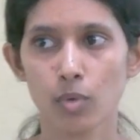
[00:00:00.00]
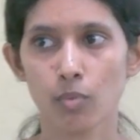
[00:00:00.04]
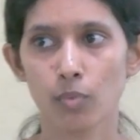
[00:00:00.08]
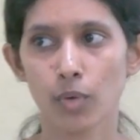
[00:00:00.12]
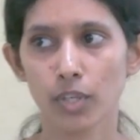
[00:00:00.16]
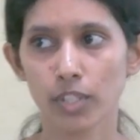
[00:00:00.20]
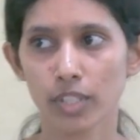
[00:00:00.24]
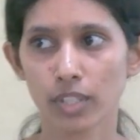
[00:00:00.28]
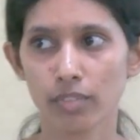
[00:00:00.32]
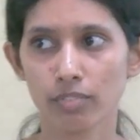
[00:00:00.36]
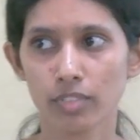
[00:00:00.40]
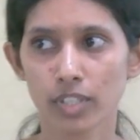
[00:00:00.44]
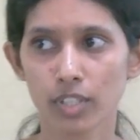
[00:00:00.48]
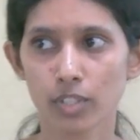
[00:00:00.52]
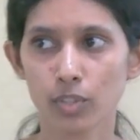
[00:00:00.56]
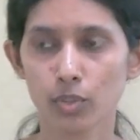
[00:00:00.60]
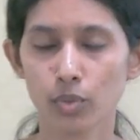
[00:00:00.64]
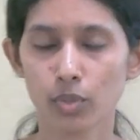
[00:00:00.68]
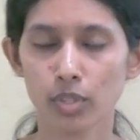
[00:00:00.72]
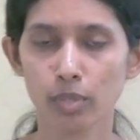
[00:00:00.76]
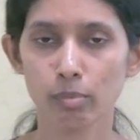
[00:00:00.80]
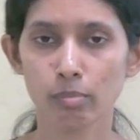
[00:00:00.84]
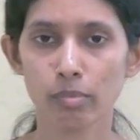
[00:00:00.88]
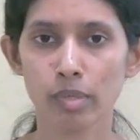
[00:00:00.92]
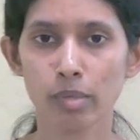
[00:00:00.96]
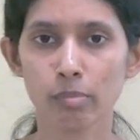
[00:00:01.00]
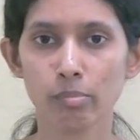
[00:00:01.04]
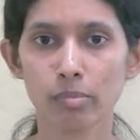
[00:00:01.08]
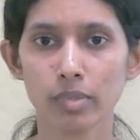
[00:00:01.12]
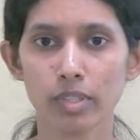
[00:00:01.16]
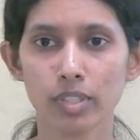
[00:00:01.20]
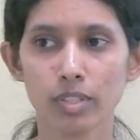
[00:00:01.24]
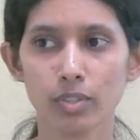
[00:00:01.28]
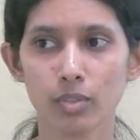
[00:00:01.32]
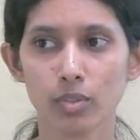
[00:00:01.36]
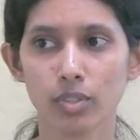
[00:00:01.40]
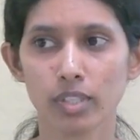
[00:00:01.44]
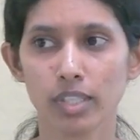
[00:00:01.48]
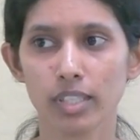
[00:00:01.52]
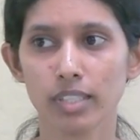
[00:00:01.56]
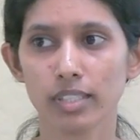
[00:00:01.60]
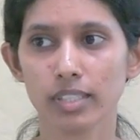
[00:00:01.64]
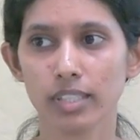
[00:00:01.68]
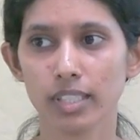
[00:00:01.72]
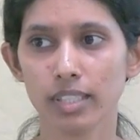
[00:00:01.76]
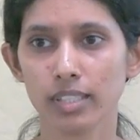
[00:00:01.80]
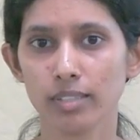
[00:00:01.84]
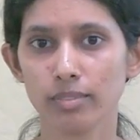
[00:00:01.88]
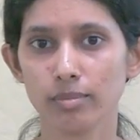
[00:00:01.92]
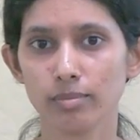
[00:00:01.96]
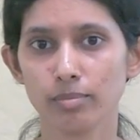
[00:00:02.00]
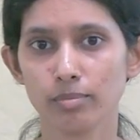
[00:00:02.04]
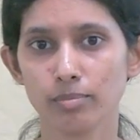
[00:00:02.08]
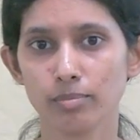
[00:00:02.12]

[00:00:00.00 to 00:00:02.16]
Whatever you remember, you can tell.